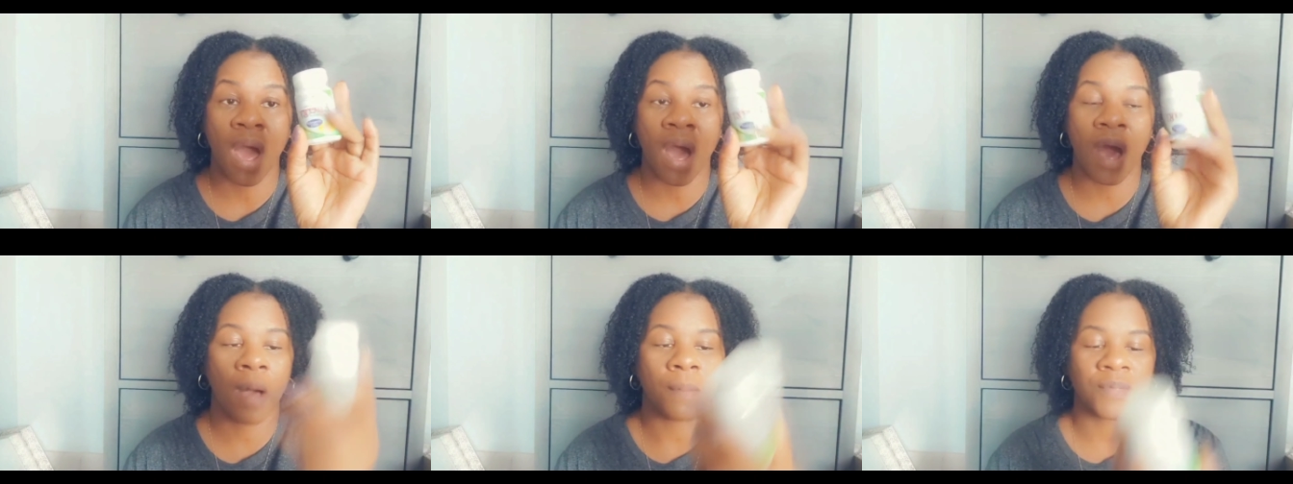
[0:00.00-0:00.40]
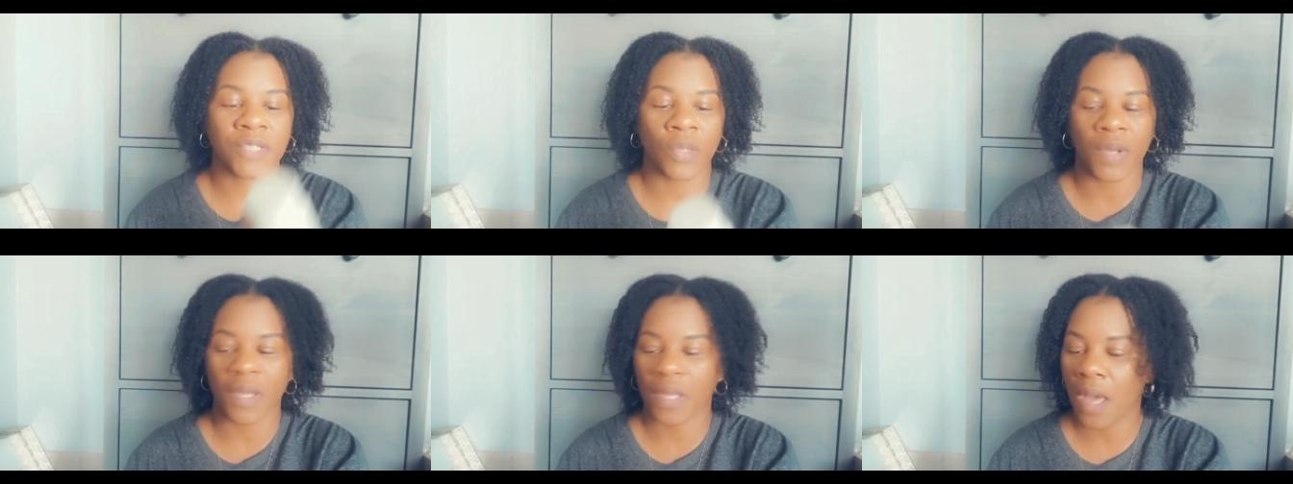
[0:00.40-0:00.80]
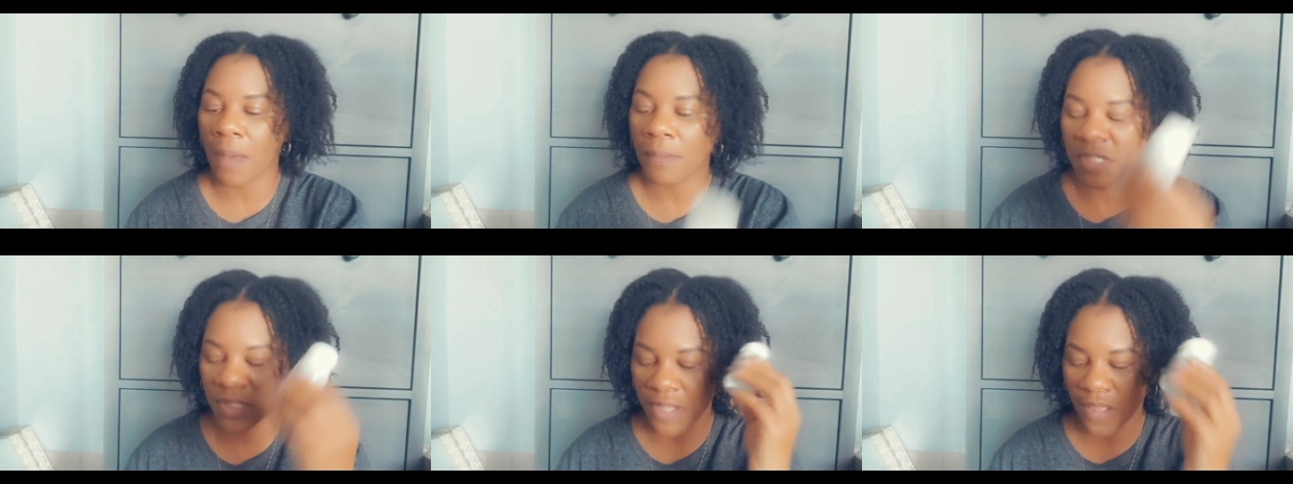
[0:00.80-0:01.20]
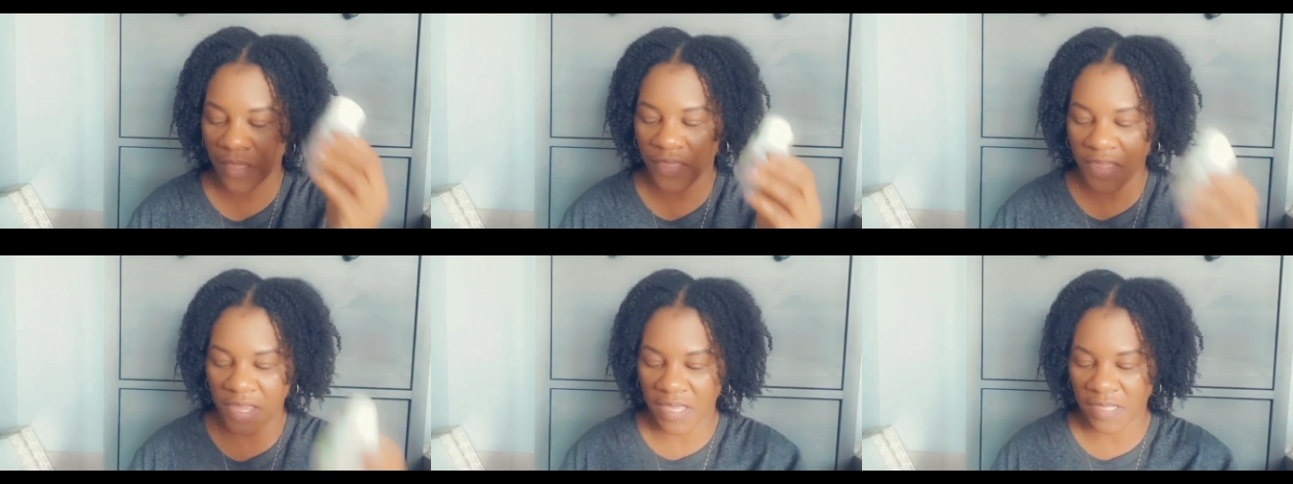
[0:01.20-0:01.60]
Um, so it comes
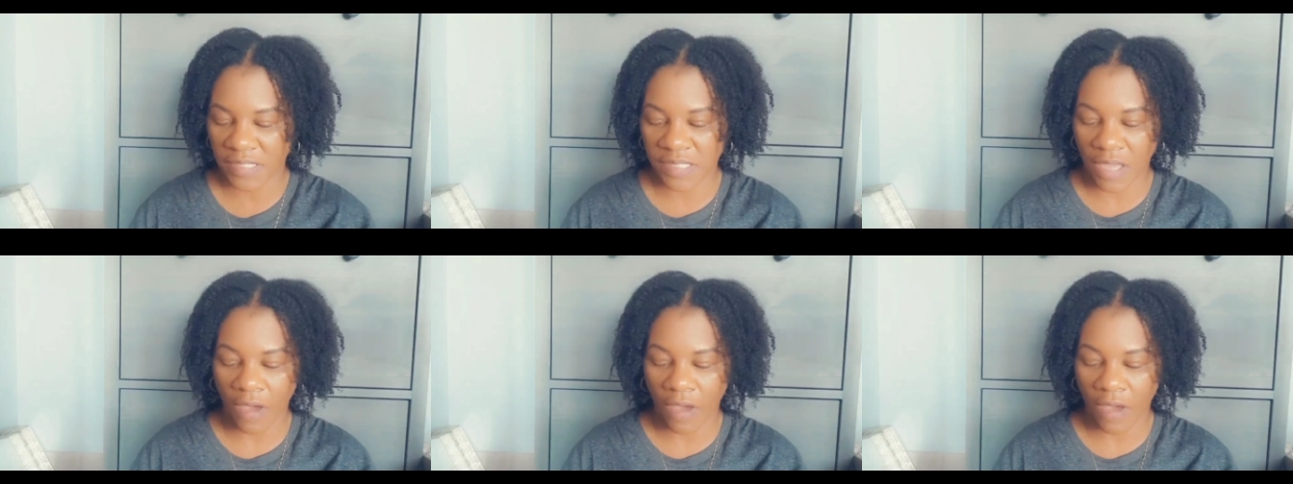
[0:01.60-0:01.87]
this.